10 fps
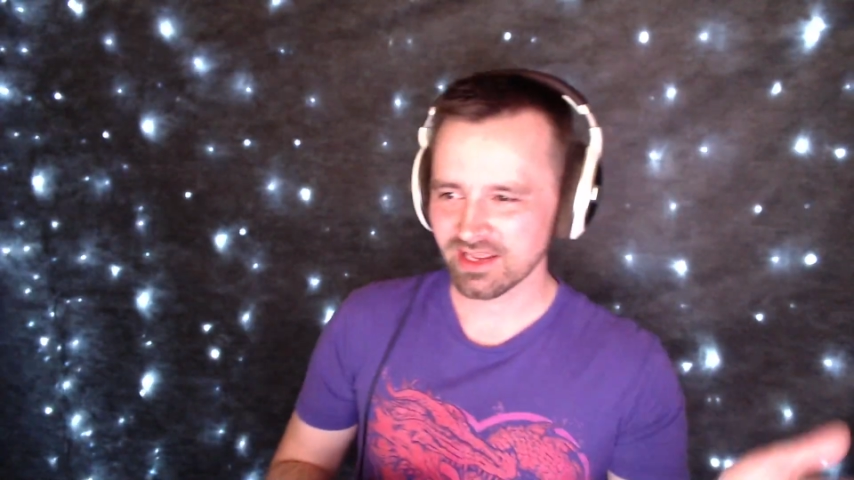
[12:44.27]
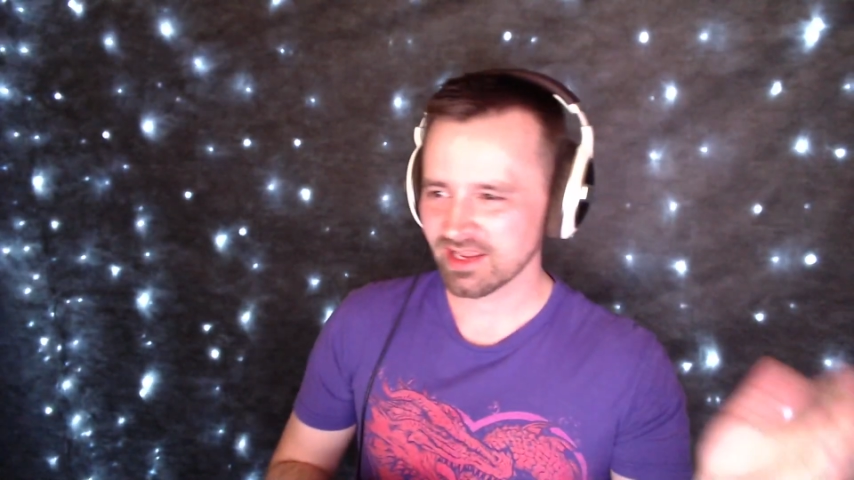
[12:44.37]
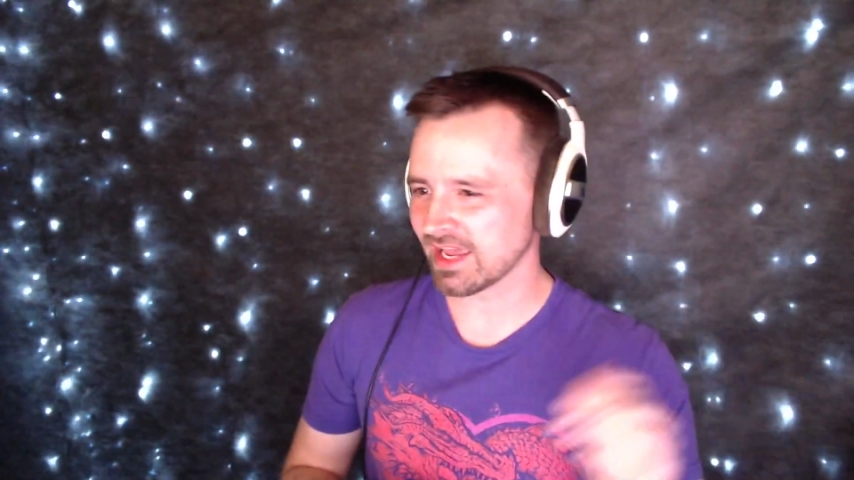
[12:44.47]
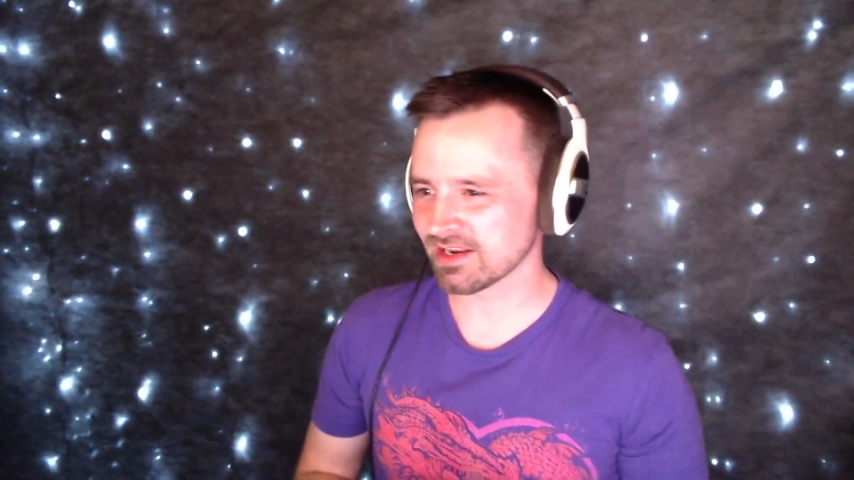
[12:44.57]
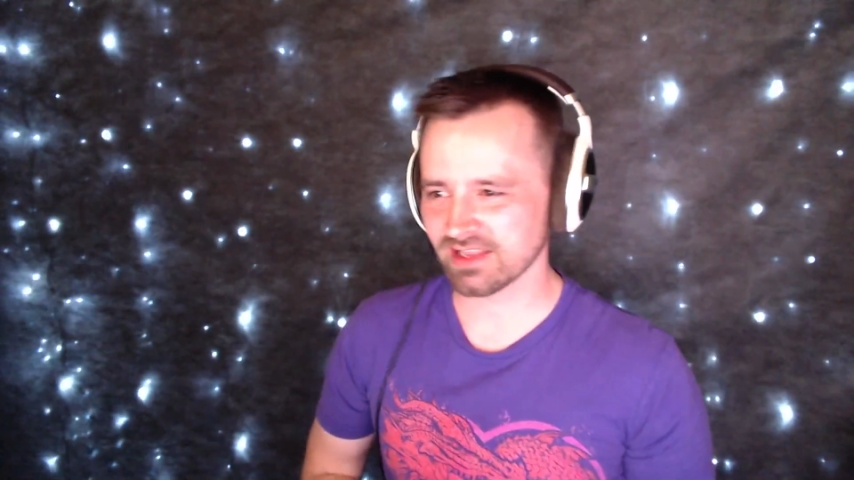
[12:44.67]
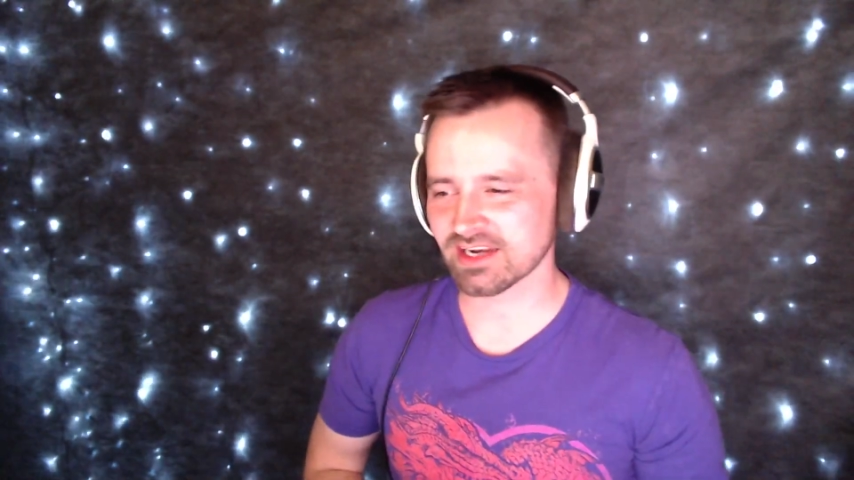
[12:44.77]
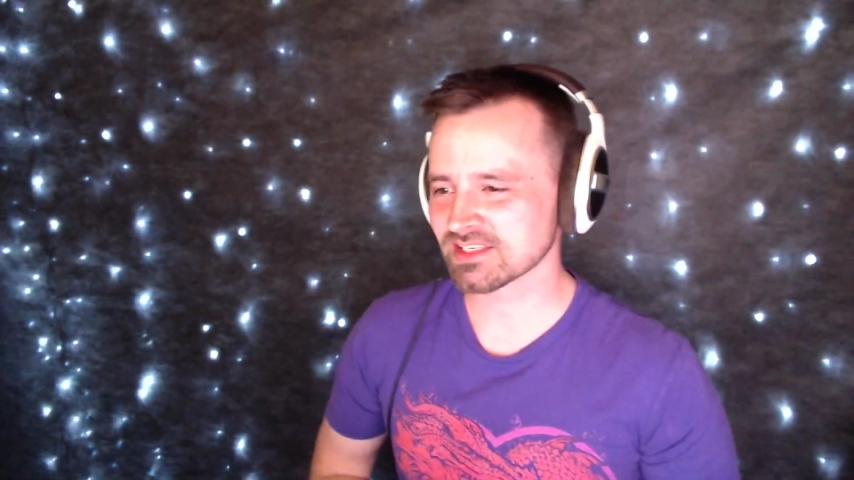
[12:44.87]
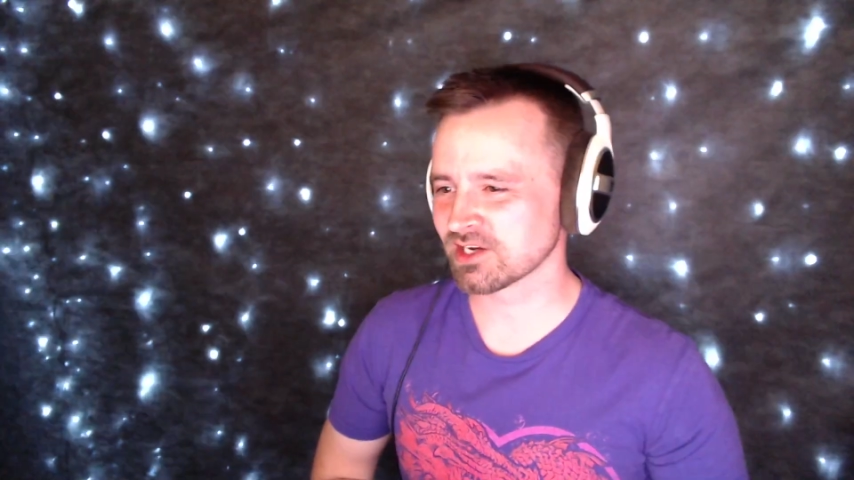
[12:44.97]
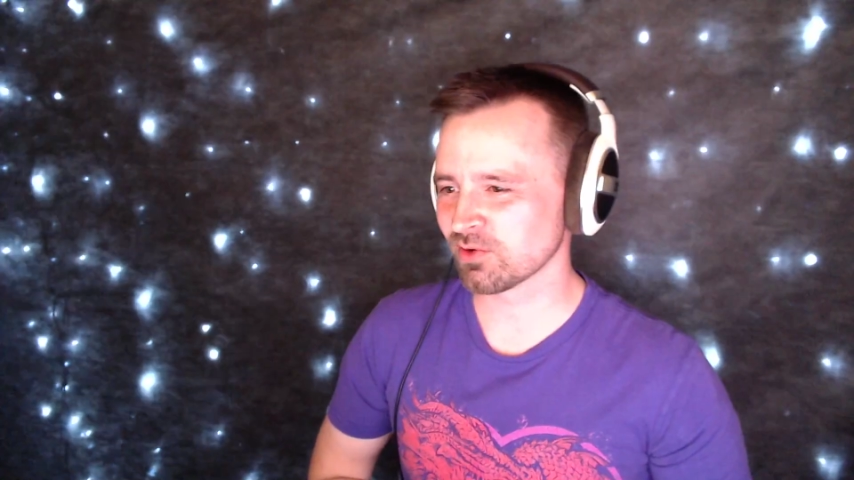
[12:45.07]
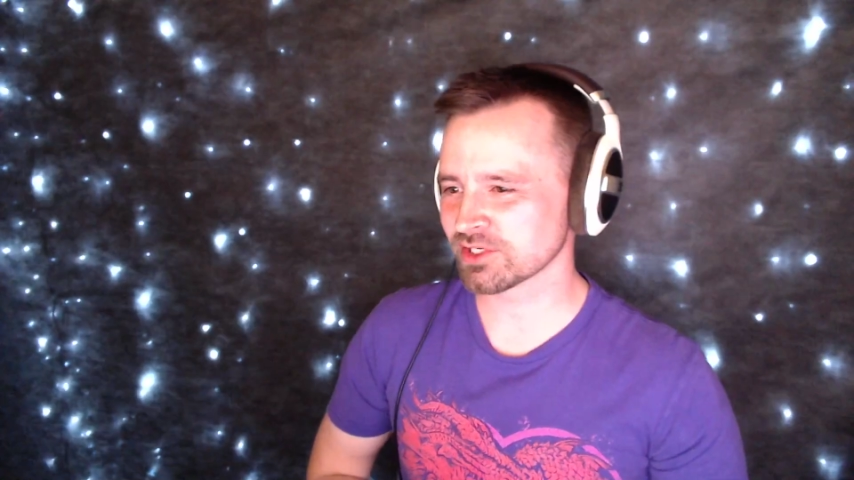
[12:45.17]
and let
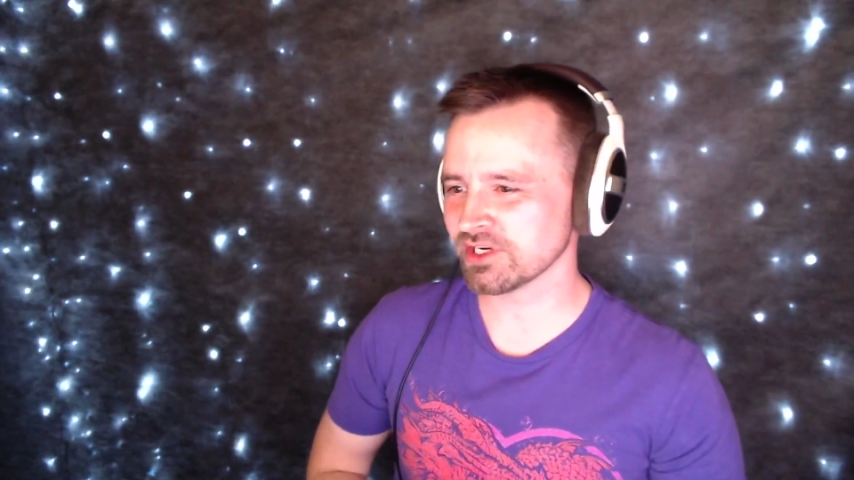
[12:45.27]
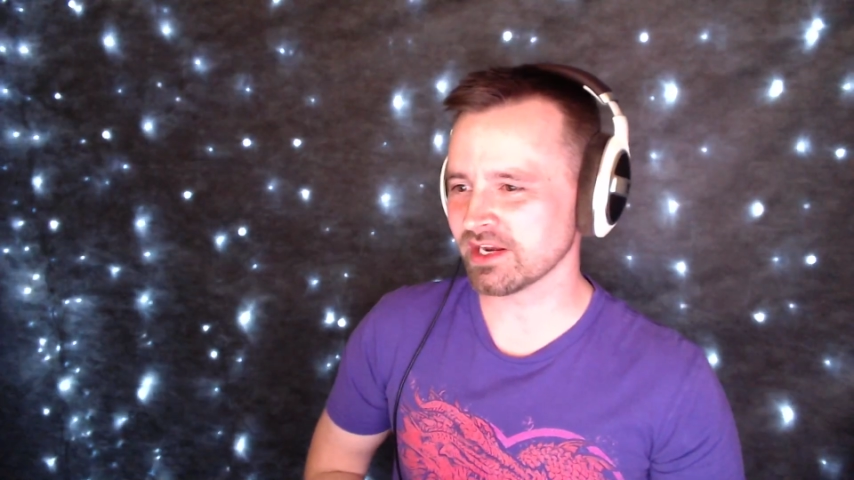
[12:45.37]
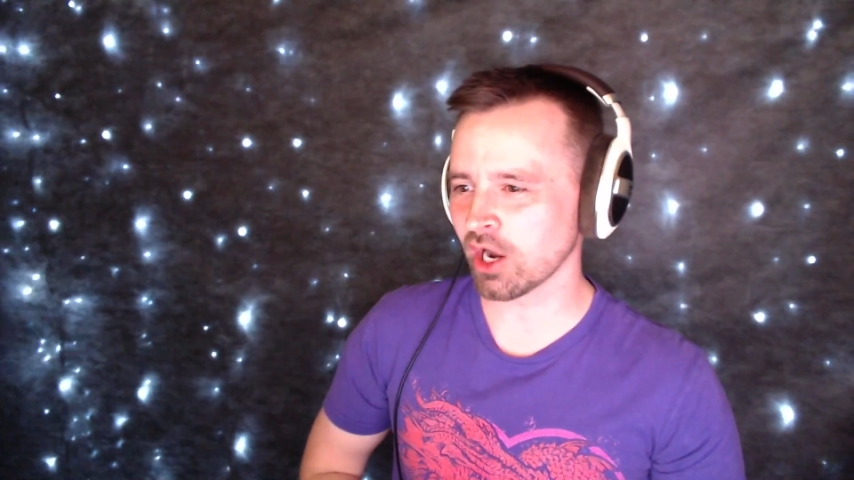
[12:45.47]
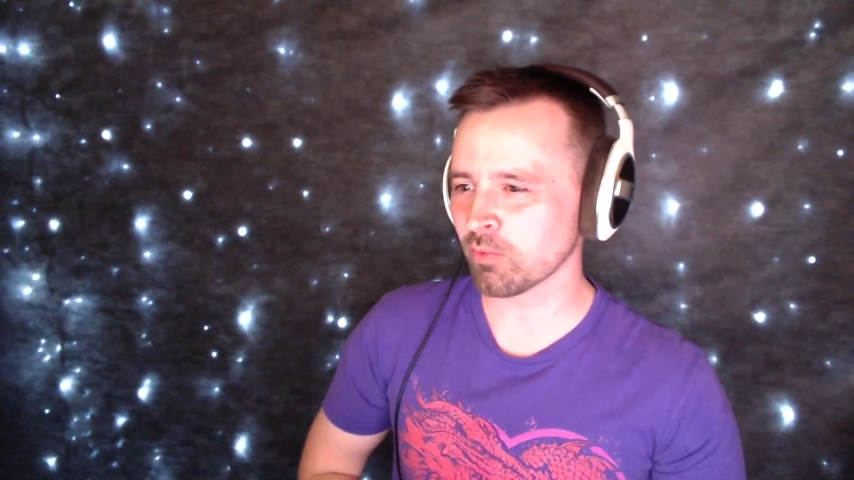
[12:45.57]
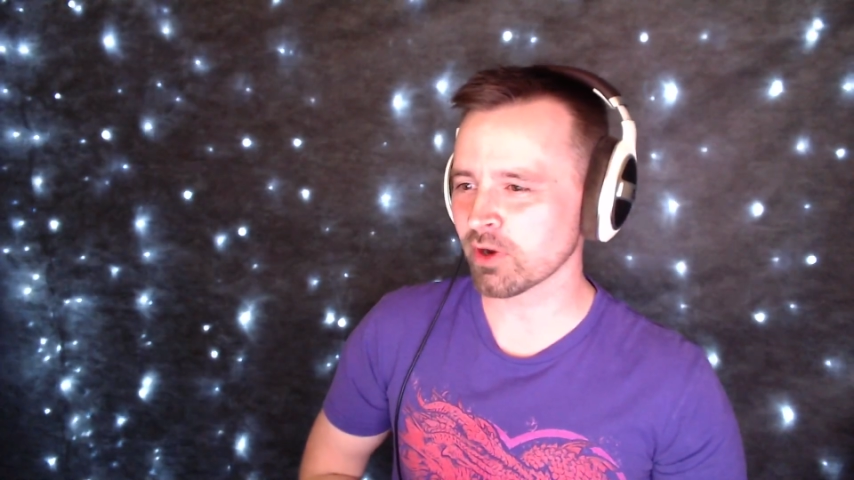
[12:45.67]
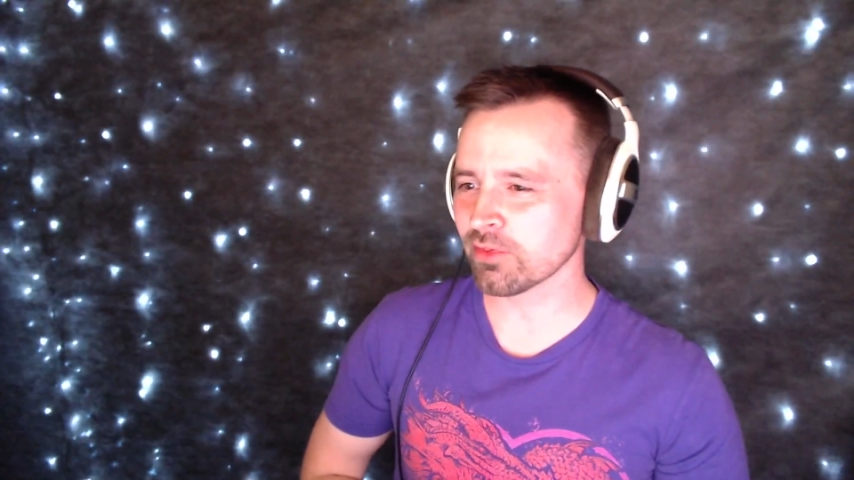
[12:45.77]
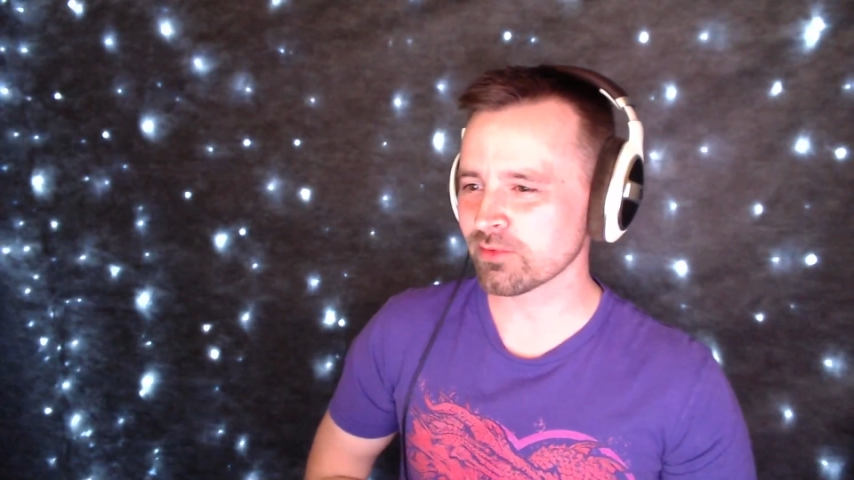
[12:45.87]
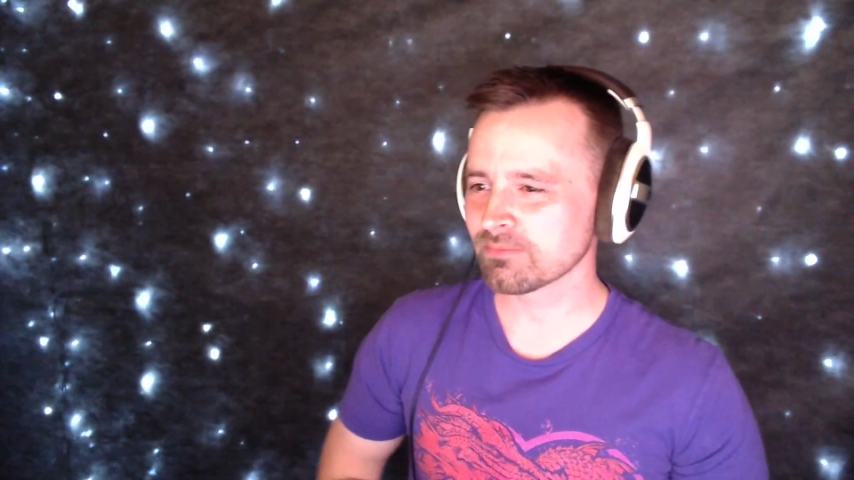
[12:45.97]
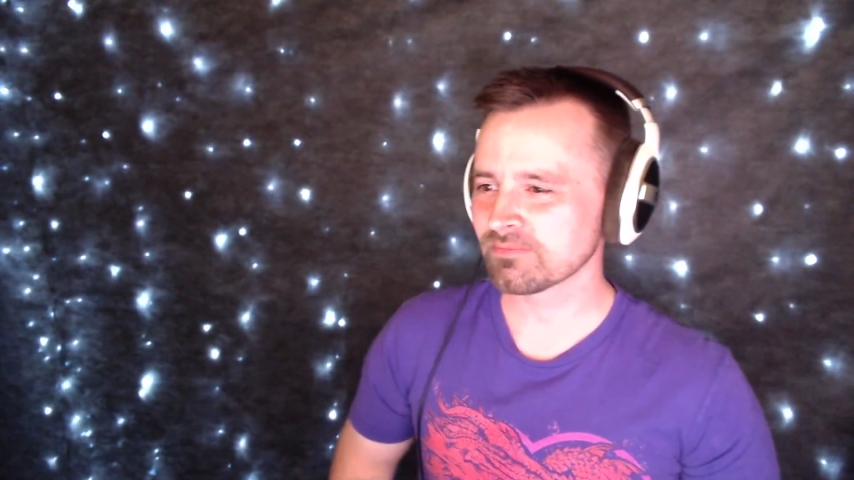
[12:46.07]
us know what you need help with.